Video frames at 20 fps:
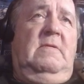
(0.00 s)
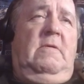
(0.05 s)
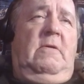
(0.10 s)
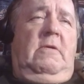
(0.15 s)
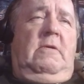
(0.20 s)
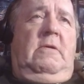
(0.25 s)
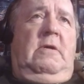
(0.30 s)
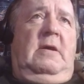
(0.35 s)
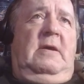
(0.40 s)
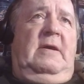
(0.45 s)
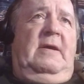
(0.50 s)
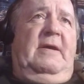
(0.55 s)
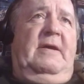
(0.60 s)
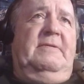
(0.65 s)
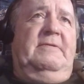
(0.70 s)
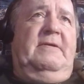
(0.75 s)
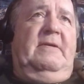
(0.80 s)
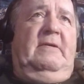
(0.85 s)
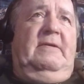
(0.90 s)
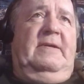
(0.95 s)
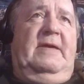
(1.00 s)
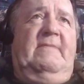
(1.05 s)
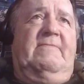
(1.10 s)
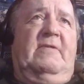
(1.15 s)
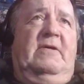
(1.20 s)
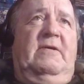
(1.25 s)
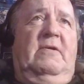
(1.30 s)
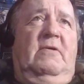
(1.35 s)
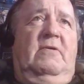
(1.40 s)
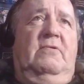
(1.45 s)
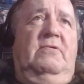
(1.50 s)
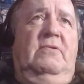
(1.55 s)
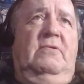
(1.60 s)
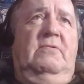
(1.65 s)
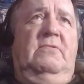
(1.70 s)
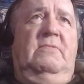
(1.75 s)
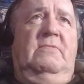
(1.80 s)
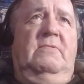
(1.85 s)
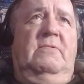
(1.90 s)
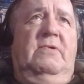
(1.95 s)
And you'll never know
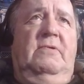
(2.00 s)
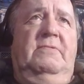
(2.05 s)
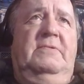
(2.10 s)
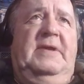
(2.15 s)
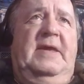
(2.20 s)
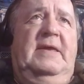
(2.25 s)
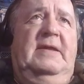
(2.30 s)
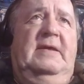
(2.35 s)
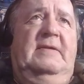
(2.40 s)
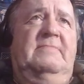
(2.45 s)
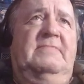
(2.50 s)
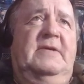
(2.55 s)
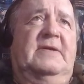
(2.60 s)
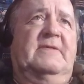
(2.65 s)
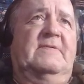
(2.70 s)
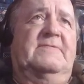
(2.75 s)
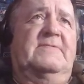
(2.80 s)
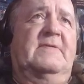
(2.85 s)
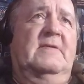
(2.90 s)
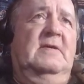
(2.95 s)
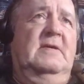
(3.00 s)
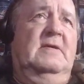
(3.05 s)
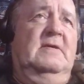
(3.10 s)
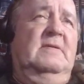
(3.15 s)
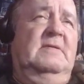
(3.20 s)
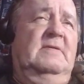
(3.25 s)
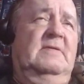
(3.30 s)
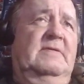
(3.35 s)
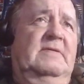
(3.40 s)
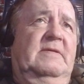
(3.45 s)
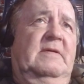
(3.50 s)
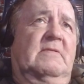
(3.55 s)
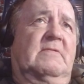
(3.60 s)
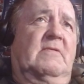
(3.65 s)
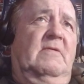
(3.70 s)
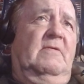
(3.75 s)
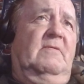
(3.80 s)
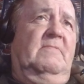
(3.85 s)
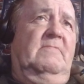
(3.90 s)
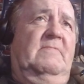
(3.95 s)
who did it because they're
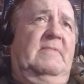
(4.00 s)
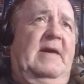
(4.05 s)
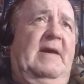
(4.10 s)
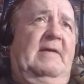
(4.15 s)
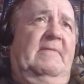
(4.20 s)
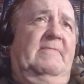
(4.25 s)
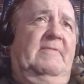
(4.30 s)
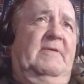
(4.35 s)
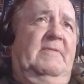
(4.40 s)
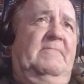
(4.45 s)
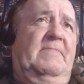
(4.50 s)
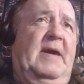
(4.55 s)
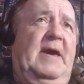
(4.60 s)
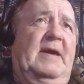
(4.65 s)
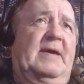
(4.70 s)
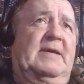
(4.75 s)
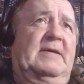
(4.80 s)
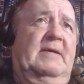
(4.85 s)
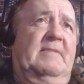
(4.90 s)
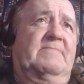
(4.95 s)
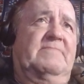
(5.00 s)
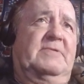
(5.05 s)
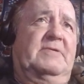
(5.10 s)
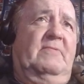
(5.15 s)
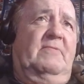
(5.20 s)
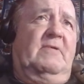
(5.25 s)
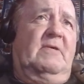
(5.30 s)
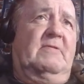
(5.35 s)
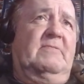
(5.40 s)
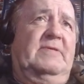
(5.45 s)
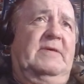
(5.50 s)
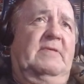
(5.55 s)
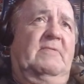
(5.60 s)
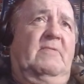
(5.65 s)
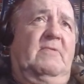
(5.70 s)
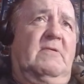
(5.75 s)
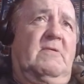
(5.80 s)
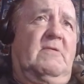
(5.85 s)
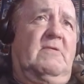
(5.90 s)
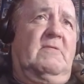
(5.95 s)
going to have a backup to where they
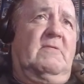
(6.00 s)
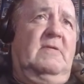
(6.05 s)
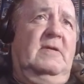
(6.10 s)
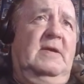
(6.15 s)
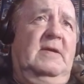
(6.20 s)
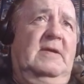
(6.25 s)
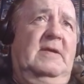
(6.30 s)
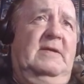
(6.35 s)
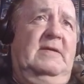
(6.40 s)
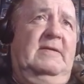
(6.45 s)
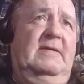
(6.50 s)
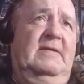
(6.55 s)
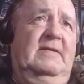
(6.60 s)
were. And in